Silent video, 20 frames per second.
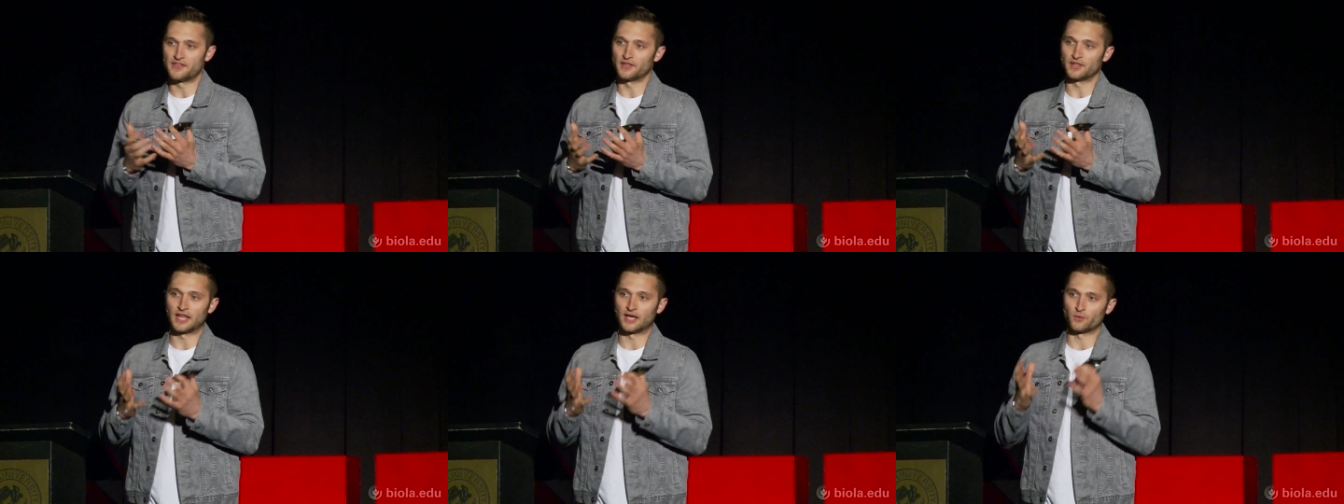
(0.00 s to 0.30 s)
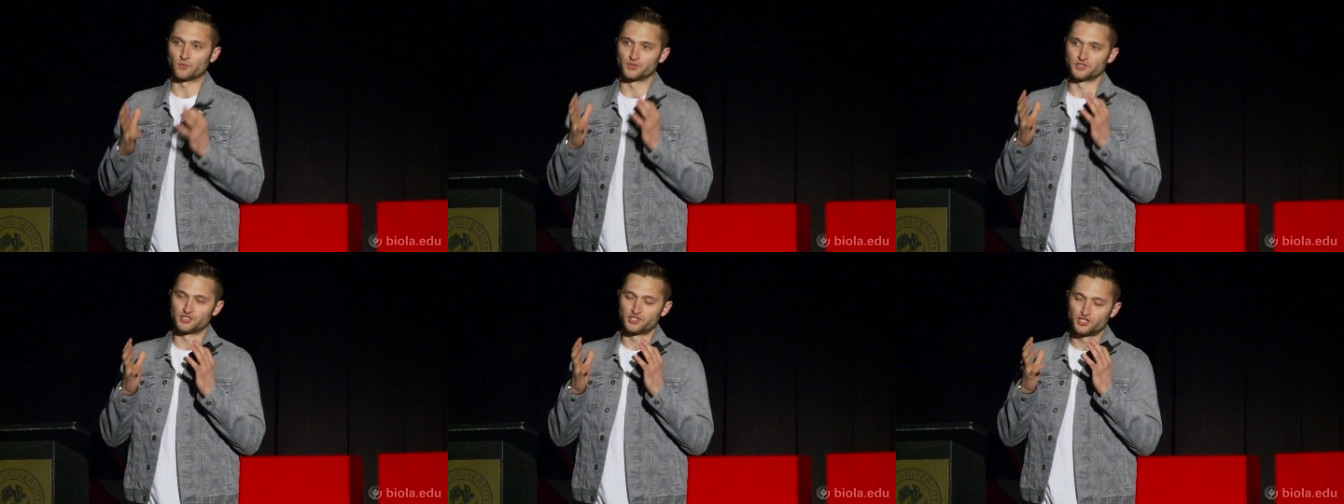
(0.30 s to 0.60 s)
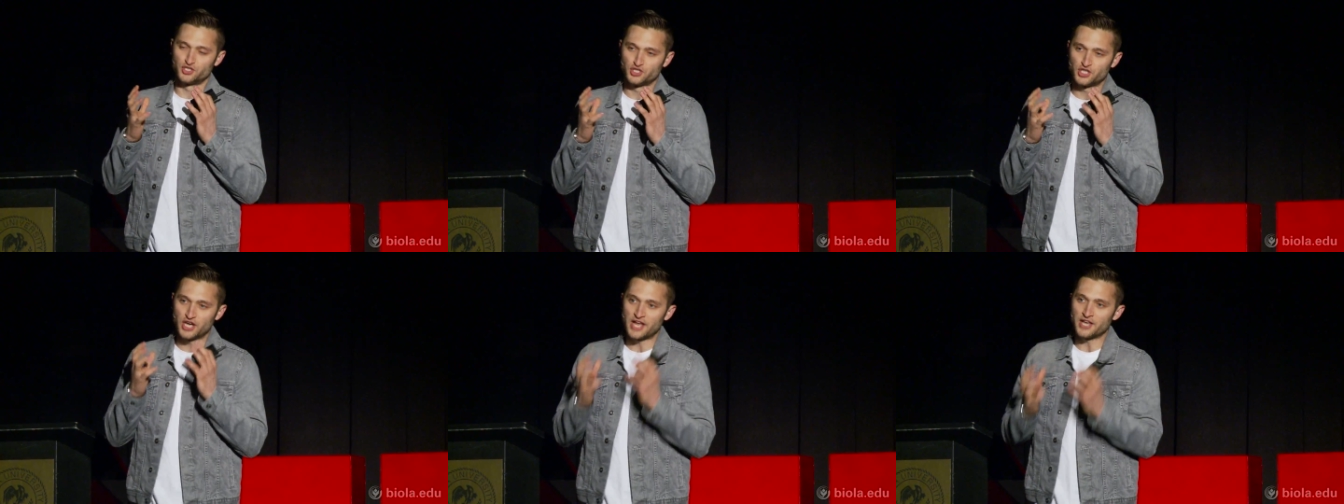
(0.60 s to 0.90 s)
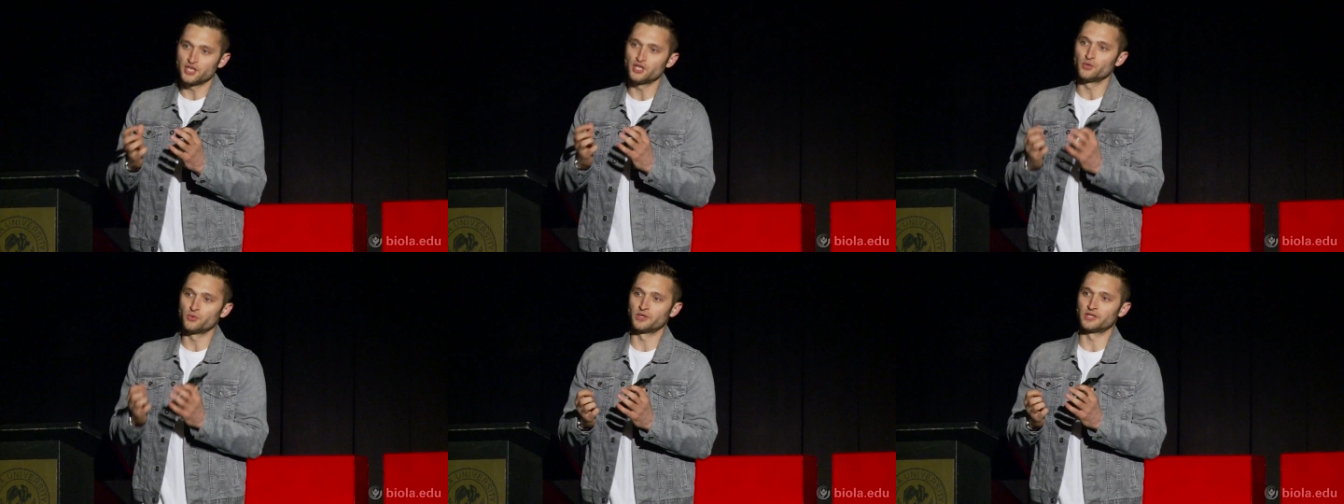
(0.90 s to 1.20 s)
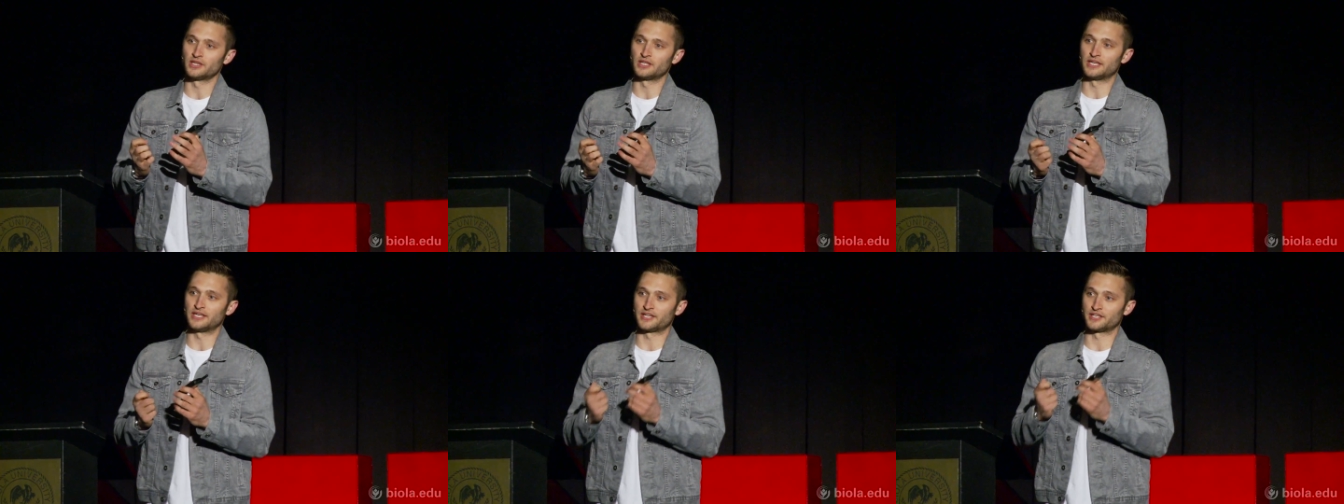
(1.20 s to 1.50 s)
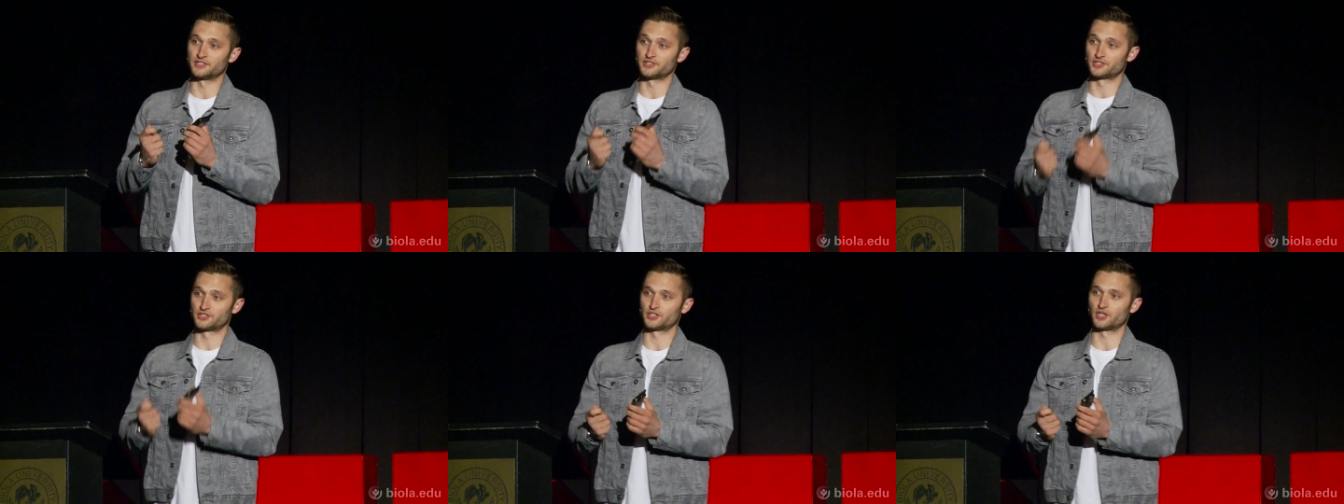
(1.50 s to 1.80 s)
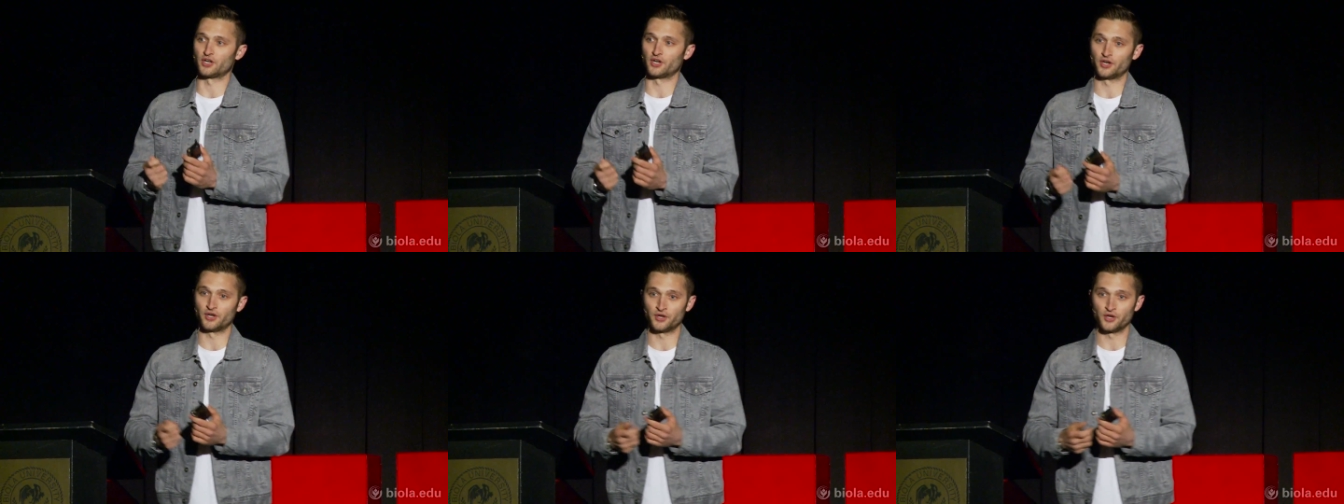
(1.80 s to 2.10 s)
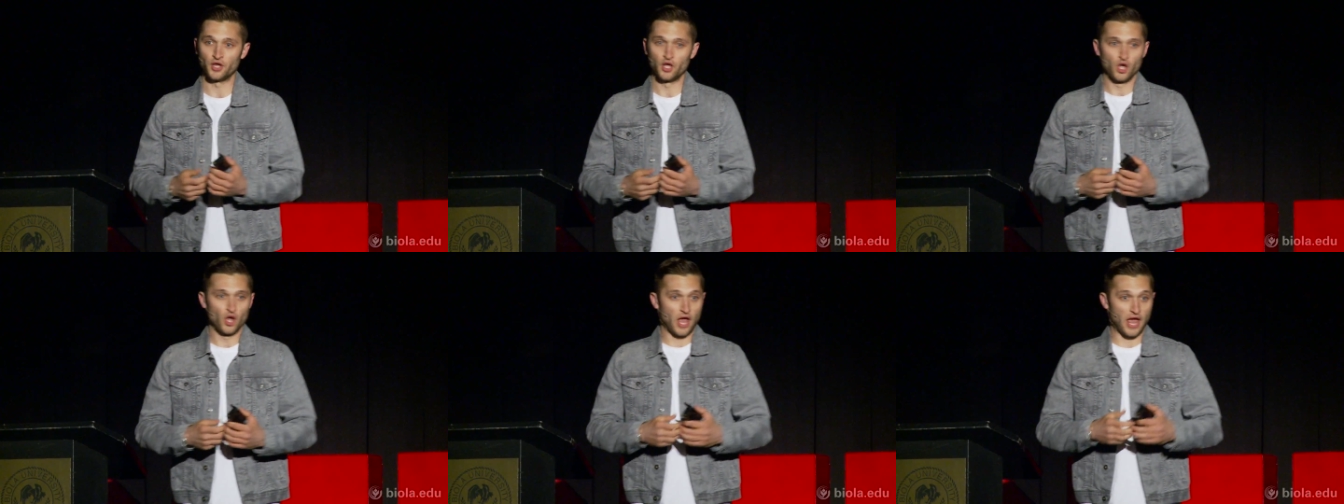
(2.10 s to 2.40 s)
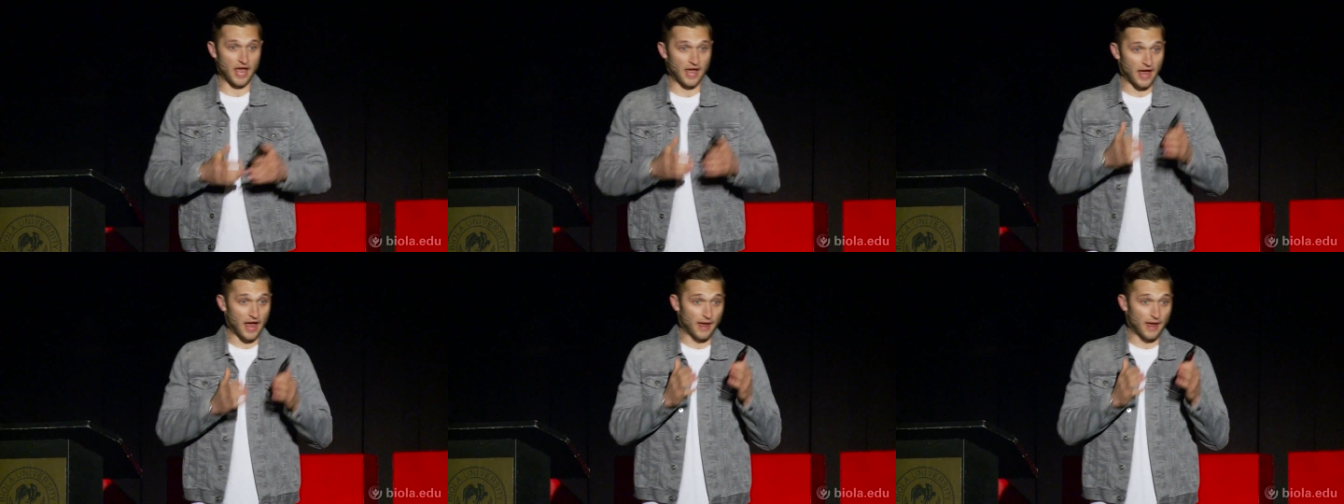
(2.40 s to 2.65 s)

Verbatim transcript: that like was genuinely concerned and,